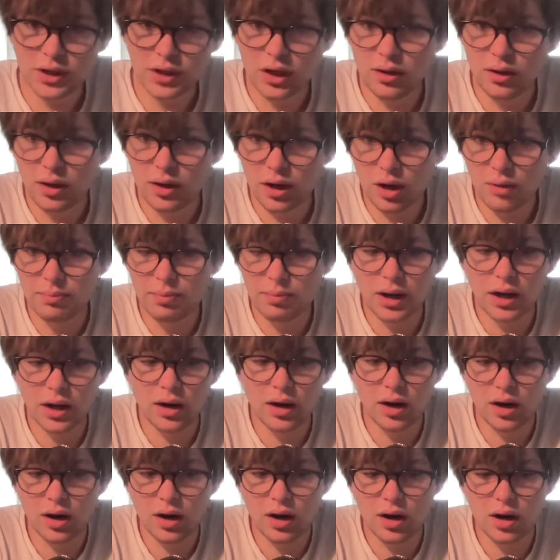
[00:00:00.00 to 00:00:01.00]

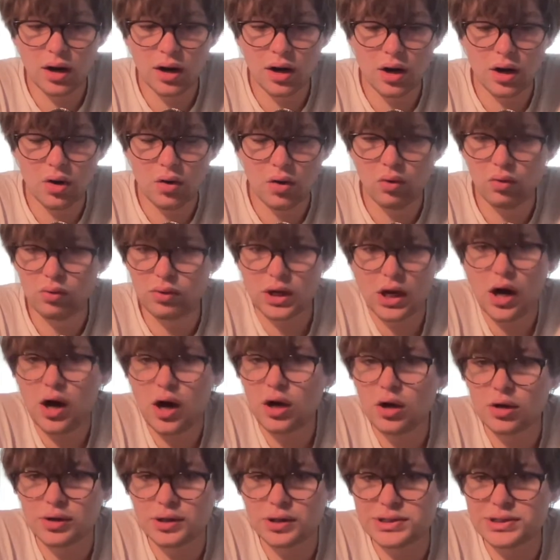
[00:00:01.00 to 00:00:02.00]
our whole
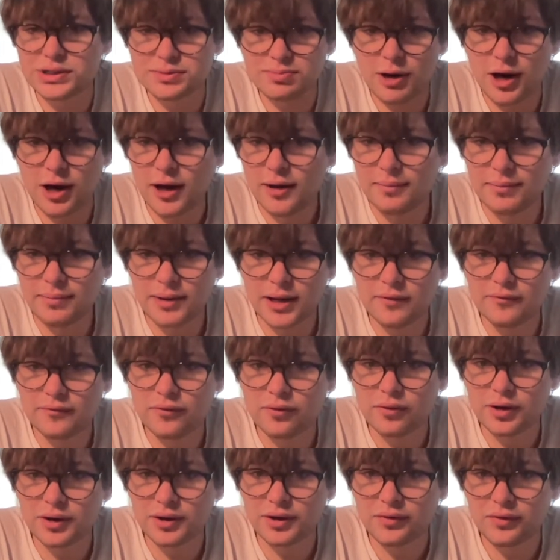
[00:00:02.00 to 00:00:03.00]
Congress is bought and paid
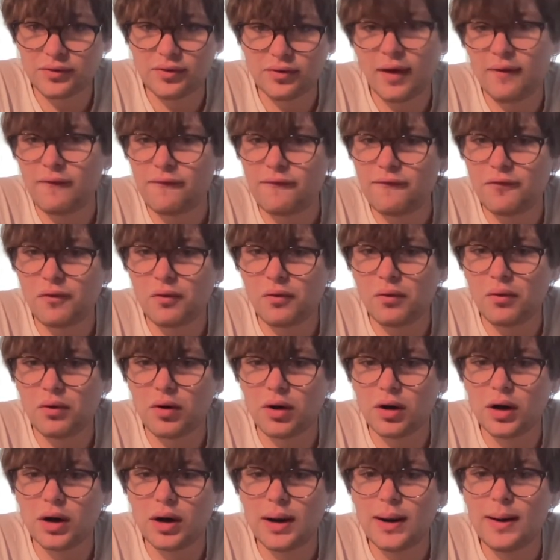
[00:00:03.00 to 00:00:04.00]
for except
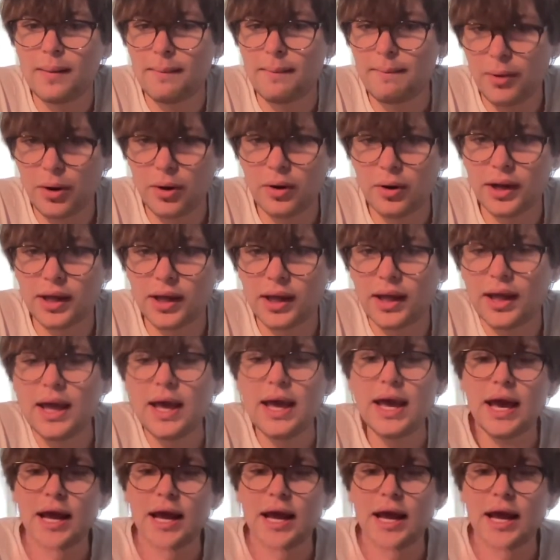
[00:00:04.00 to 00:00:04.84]
for Bernie.